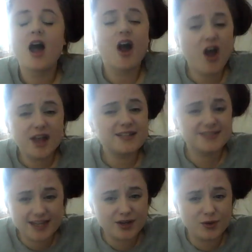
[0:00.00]
I
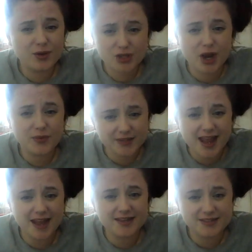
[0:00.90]
still don't
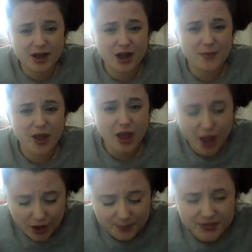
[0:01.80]
end up
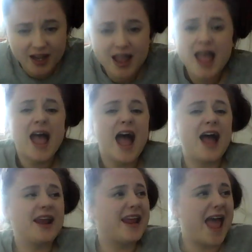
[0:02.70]
home.
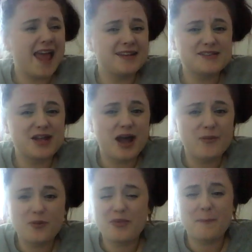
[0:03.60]
And it ends
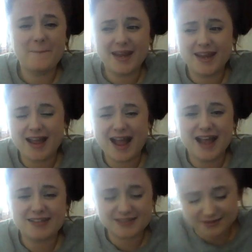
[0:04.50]
up with me
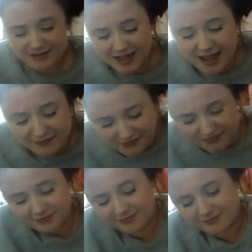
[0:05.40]
at,
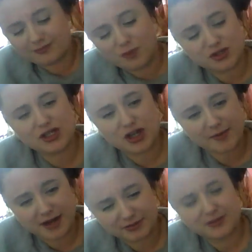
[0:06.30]
what's the
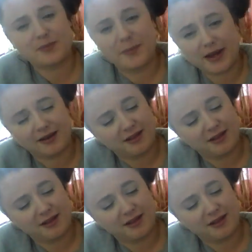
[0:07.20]
time now? It's a bit,